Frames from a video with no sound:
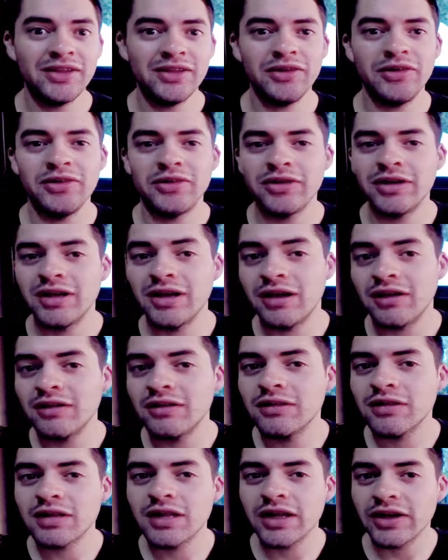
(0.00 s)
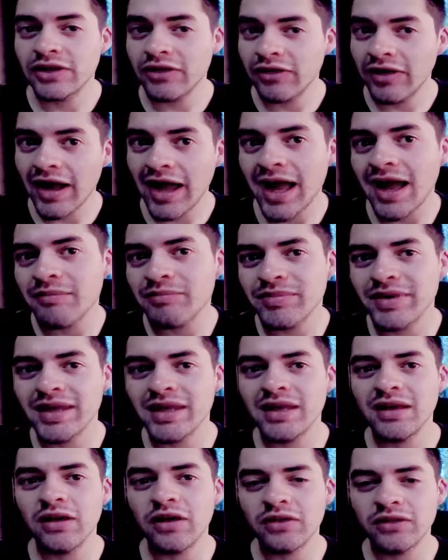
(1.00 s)
No, you gotta look like you're
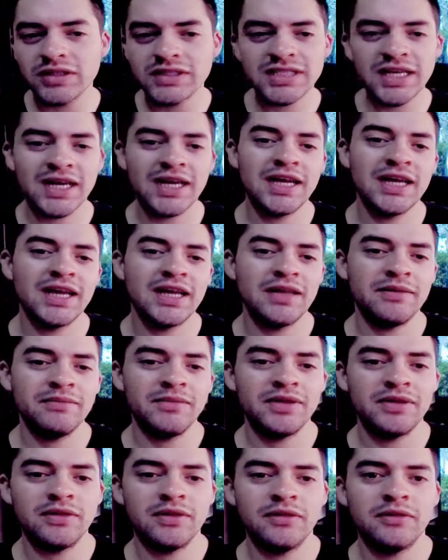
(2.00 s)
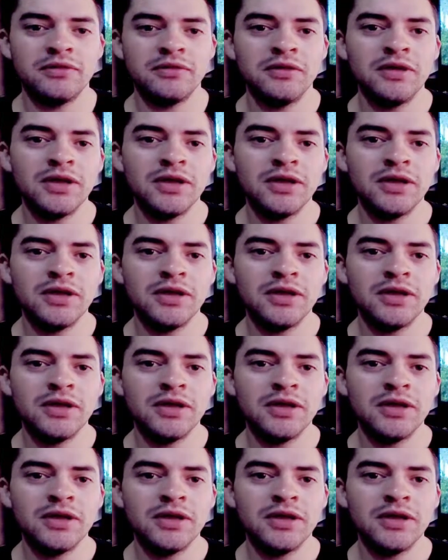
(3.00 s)
happy all the time, you know,